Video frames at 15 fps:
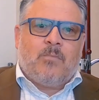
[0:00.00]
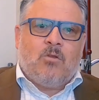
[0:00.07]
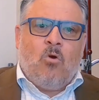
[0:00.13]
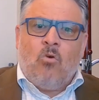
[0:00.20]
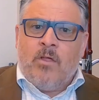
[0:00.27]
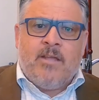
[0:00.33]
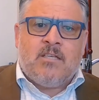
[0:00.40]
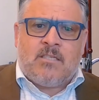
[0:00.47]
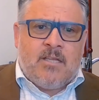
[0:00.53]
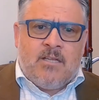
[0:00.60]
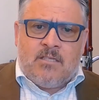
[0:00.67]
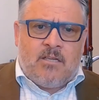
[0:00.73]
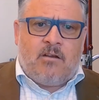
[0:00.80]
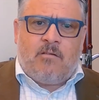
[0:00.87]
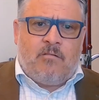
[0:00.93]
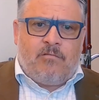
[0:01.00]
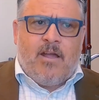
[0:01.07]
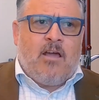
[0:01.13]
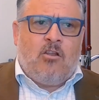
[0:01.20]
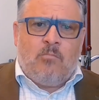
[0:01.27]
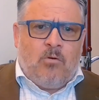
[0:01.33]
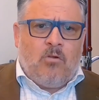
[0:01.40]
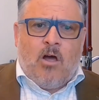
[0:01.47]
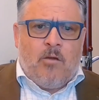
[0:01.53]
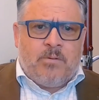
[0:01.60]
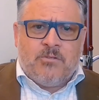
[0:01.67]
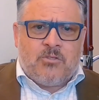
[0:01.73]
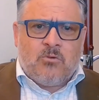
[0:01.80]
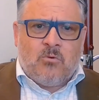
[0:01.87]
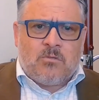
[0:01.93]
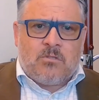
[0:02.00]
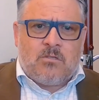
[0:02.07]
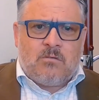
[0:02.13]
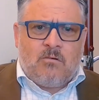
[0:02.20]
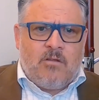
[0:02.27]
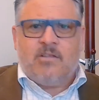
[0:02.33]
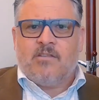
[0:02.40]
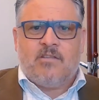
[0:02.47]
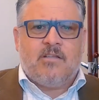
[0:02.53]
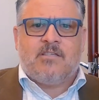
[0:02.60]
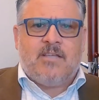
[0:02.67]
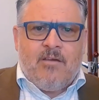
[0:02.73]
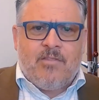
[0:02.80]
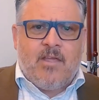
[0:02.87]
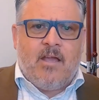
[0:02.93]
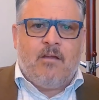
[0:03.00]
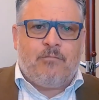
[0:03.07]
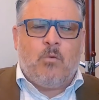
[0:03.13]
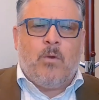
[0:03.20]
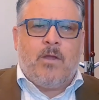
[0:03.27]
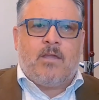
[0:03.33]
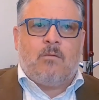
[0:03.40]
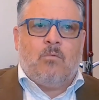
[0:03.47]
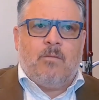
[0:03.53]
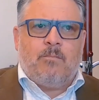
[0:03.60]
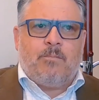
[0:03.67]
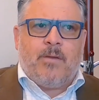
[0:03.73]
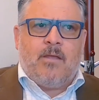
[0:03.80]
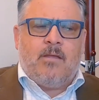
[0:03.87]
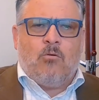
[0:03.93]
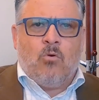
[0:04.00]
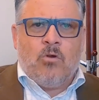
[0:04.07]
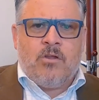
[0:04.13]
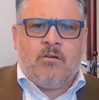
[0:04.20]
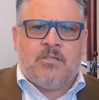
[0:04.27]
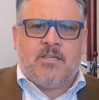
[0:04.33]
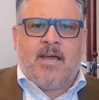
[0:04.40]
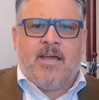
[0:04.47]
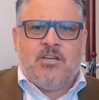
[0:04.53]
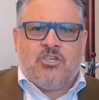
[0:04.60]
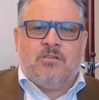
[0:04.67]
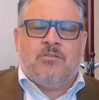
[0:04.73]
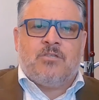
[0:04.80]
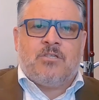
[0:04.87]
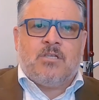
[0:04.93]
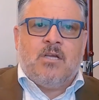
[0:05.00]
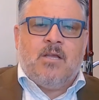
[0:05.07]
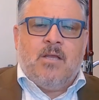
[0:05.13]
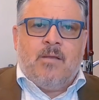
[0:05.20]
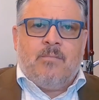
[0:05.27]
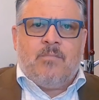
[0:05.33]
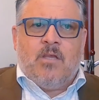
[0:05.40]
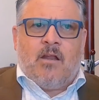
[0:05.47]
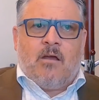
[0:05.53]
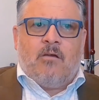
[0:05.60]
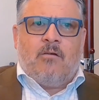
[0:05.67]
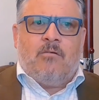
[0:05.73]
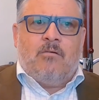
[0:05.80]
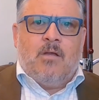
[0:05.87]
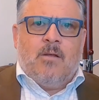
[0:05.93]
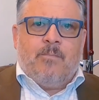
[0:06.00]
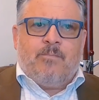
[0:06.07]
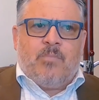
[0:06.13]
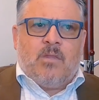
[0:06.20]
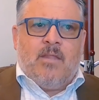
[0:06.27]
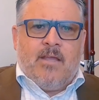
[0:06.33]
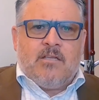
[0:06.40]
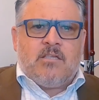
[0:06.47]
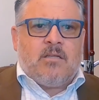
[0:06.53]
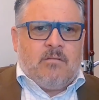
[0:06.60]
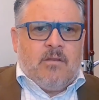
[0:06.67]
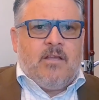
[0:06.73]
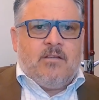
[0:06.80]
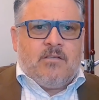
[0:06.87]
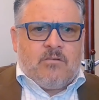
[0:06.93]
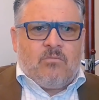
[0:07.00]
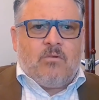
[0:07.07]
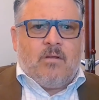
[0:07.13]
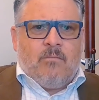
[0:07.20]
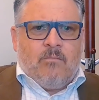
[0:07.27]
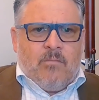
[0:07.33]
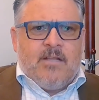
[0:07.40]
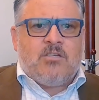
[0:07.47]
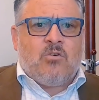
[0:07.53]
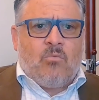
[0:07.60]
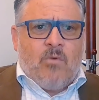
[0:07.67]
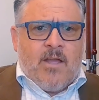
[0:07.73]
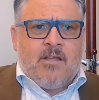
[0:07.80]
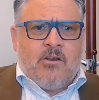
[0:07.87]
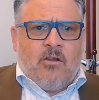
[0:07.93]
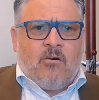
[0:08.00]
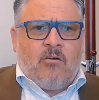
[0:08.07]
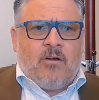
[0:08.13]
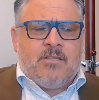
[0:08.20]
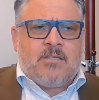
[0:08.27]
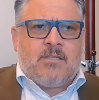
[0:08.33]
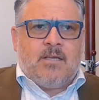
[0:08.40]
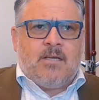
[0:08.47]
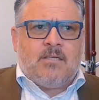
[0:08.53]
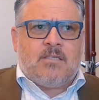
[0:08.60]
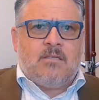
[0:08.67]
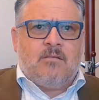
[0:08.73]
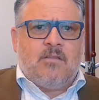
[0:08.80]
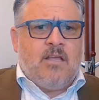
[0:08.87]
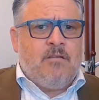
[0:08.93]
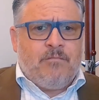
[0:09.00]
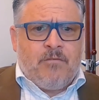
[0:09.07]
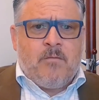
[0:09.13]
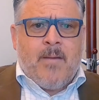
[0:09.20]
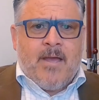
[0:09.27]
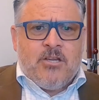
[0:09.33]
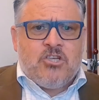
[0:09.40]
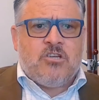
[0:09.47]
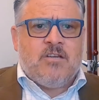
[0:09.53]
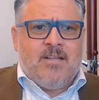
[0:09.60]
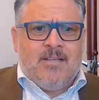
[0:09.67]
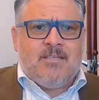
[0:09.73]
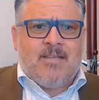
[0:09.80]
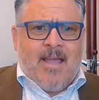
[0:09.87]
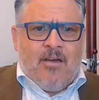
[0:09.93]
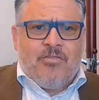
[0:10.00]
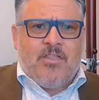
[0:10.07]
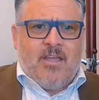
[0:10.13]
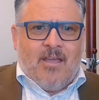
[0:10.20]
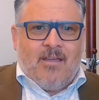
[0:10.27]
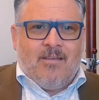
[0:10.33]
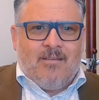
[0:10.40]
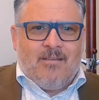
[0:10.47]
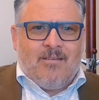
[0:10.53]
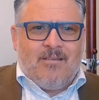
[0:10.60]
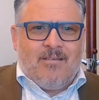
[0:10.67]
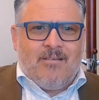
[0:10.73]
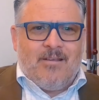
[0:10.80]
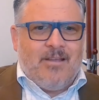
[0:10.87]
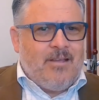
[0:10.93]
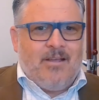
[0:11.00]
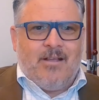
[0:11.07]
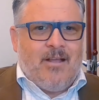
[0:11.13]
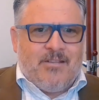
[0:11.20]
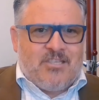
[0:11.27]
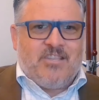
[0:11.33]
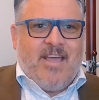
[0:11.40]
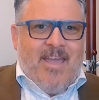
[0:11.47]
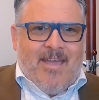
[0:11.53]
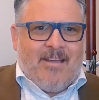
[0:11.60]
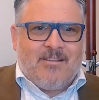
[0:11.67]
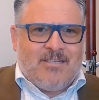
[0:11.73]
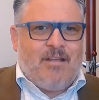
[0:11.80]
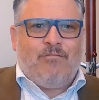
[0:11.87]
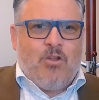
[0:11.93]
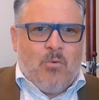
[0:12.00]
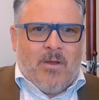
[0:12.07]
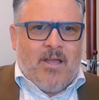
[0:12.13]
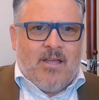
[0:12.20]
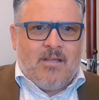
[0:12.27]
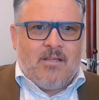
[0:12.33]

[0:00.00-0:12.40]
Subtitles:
All these things that are available open source, right? It's out there. If organisations, need to recognise that the information is out there. It's there. It's everywhere.